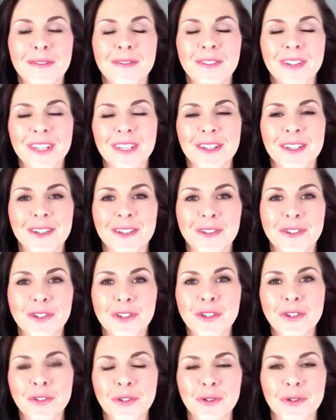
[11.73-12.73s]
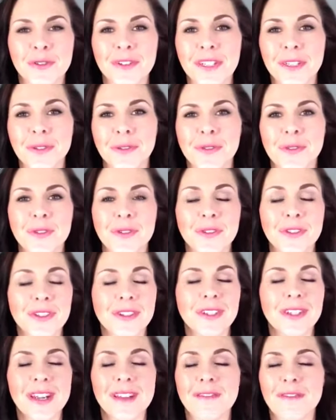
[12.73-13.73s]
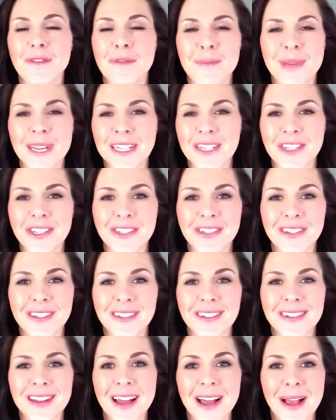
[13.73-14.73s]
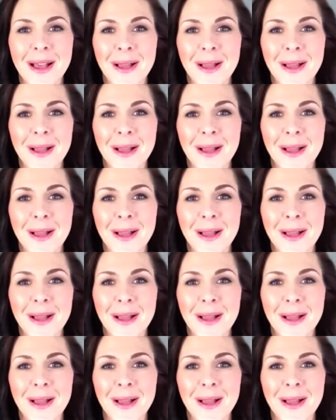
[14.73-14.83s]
videos, tutorials, or just information